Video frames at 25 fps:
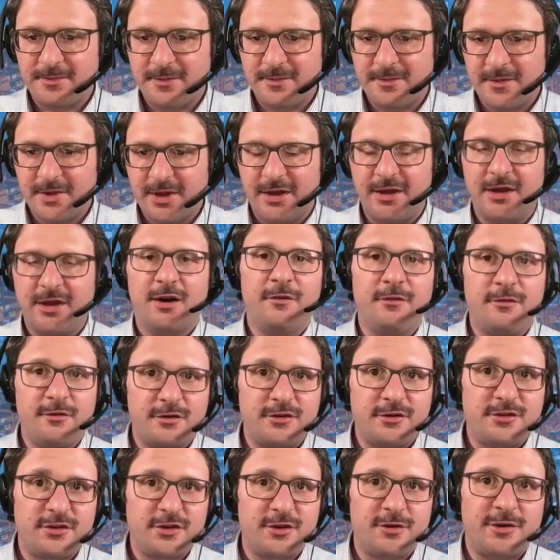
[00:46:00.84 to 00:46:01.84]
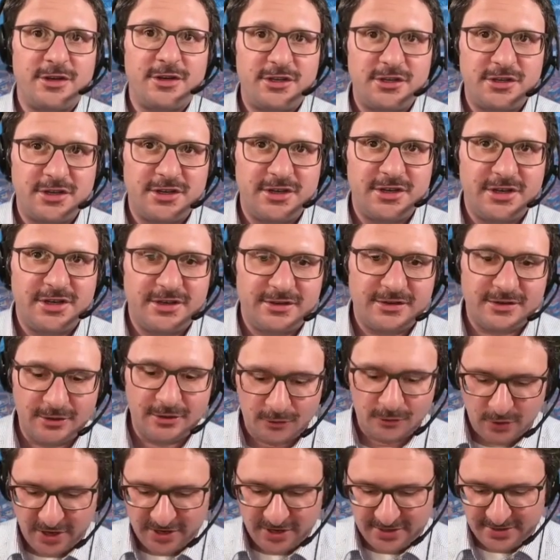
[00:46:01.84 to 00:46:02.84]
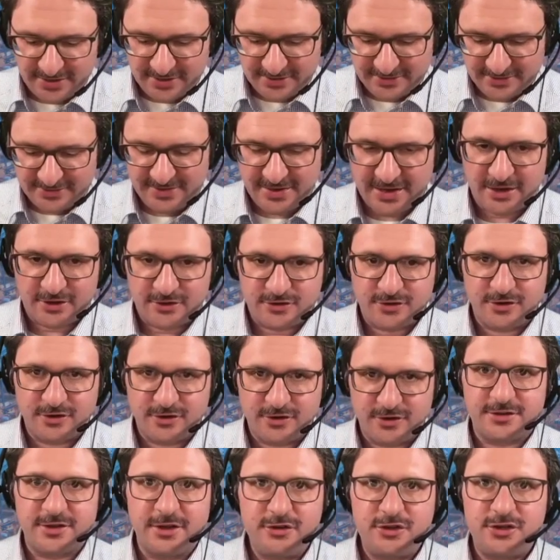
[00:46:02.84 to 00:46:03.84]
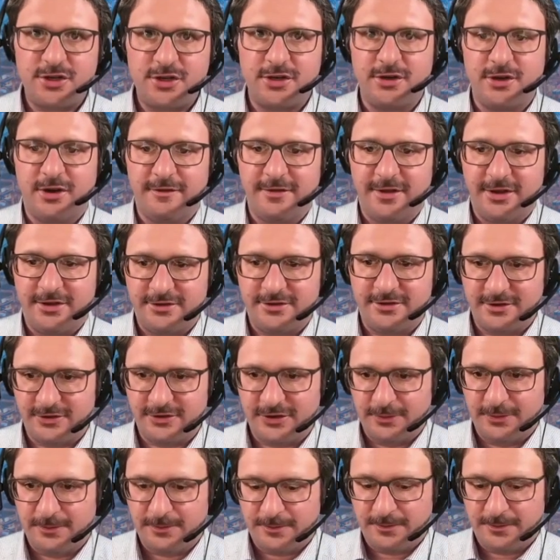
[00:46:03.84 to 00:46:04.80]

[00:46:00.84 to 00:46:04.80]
And now, of course, the question is, what is the actual solution of that system?